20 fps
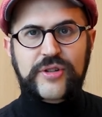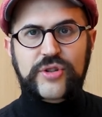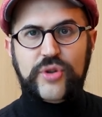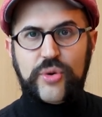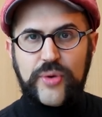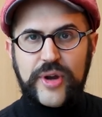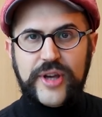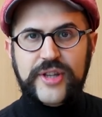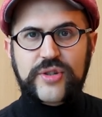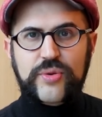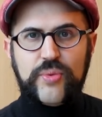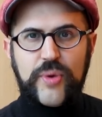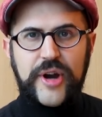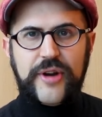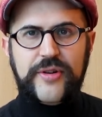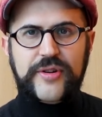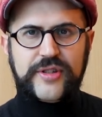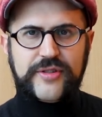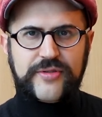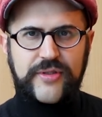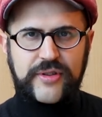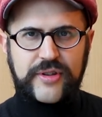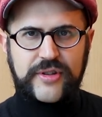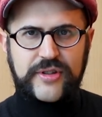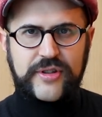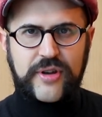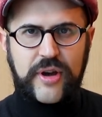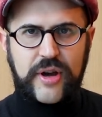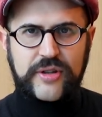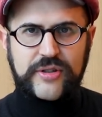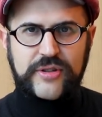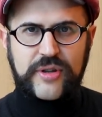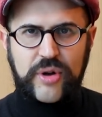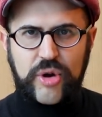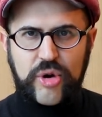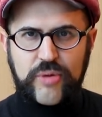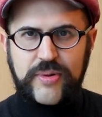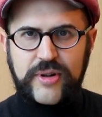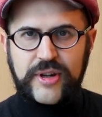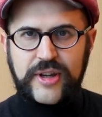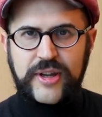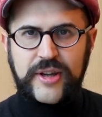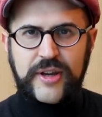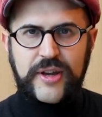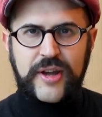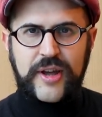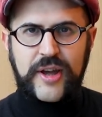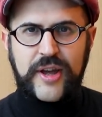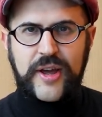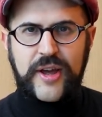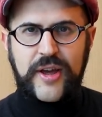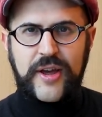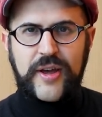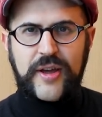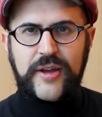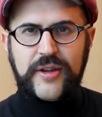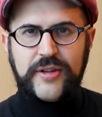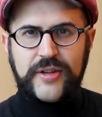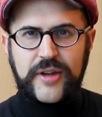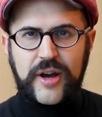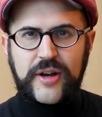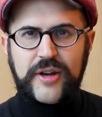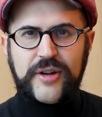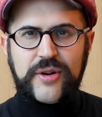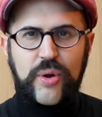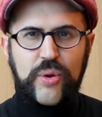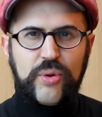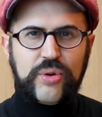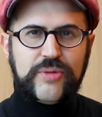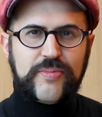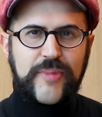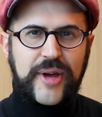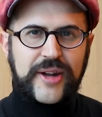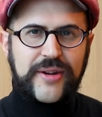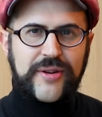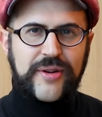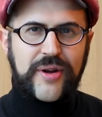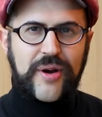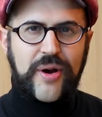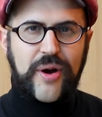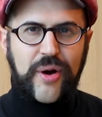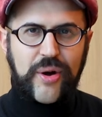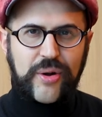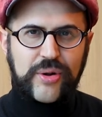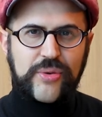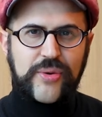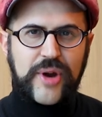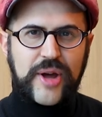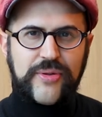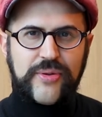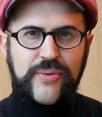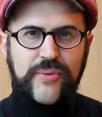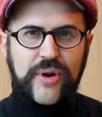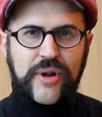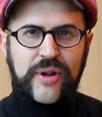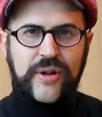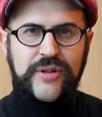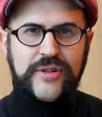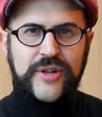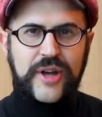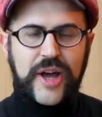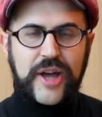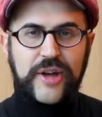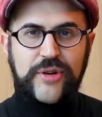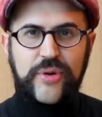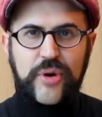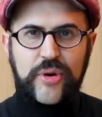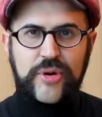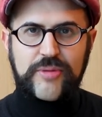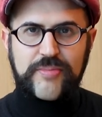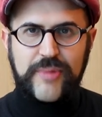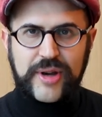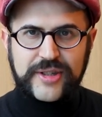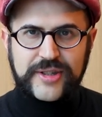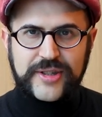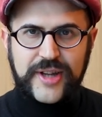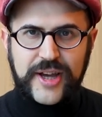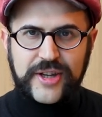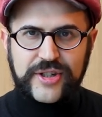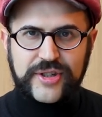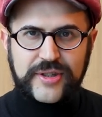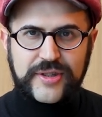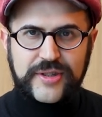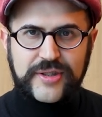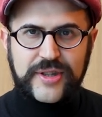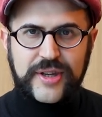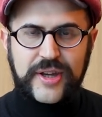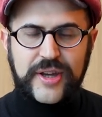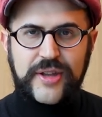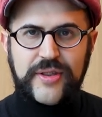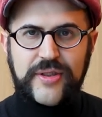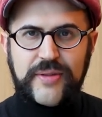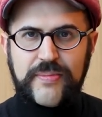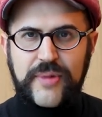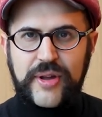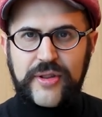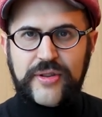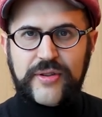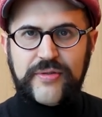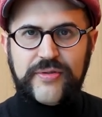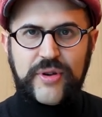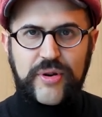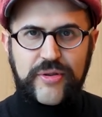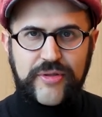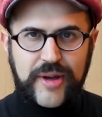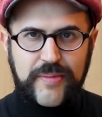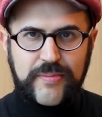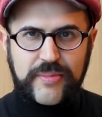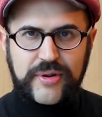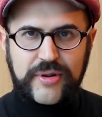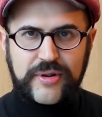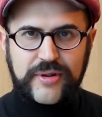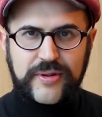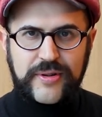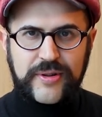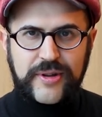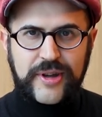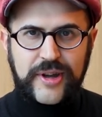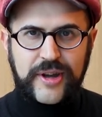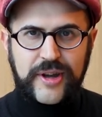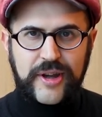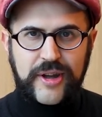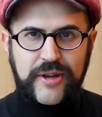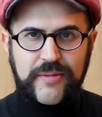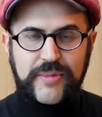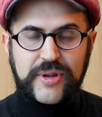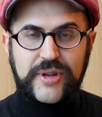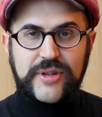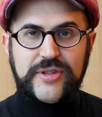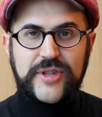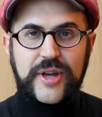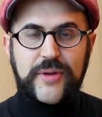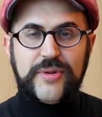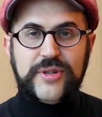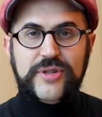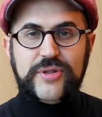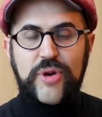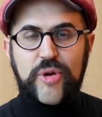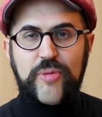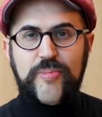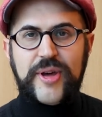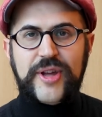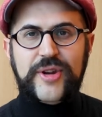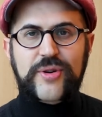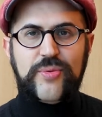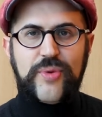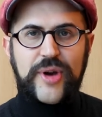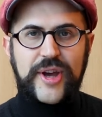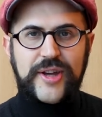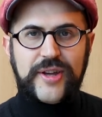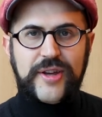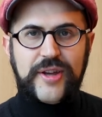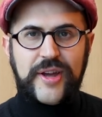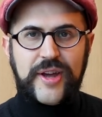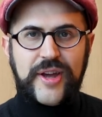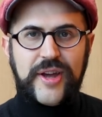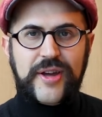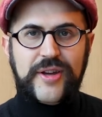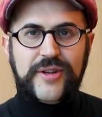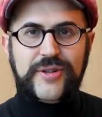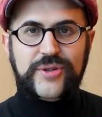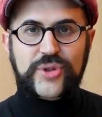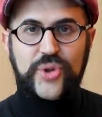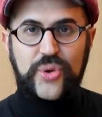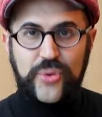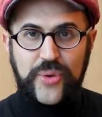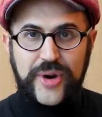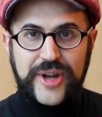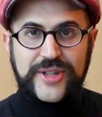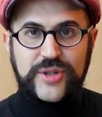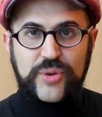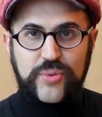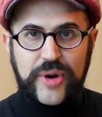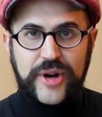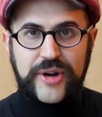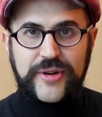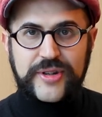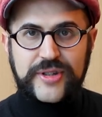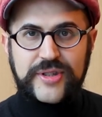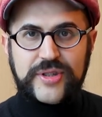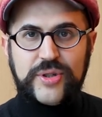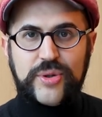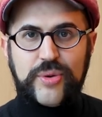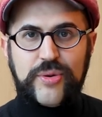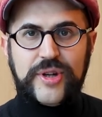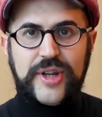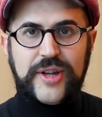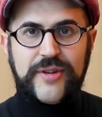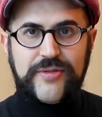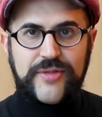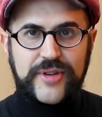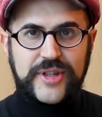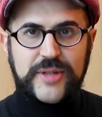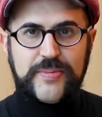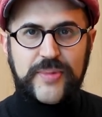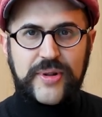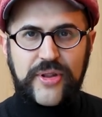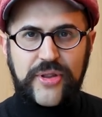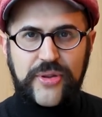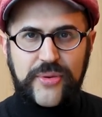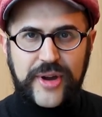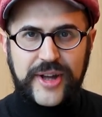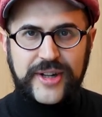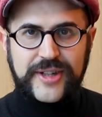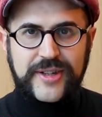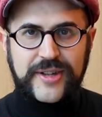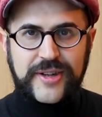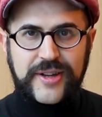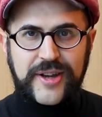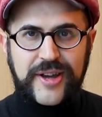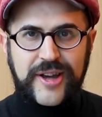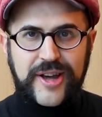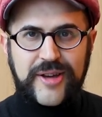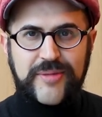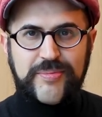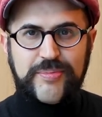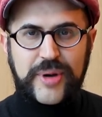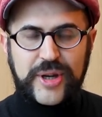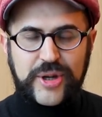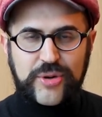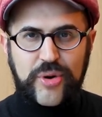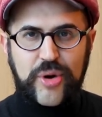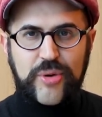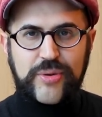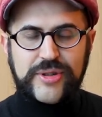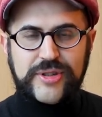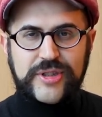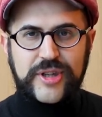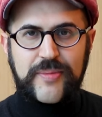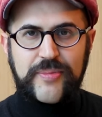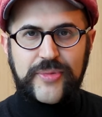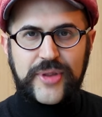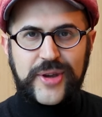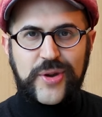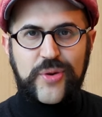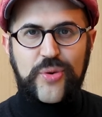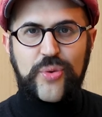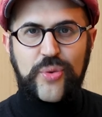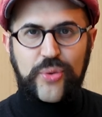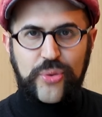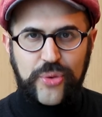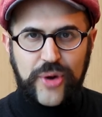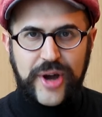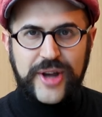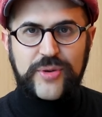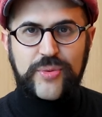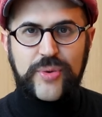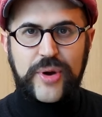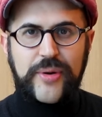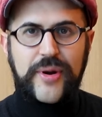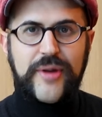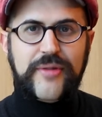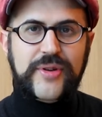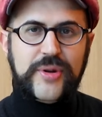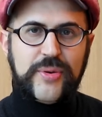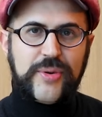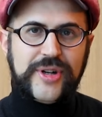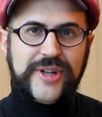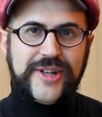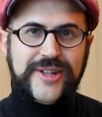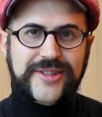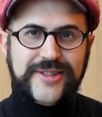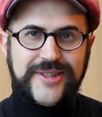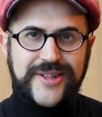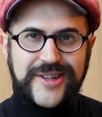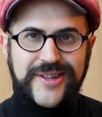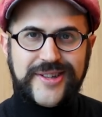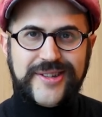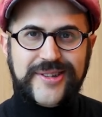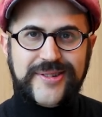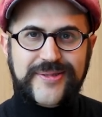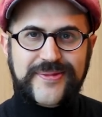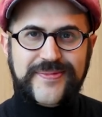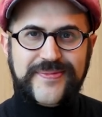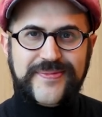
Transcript: To raise awareness for this cause globally, young and old men all around the world are growing mustaches in the month of November, because there is no better way to raise awareness to an invisible threat by growing something right where everyone can see it.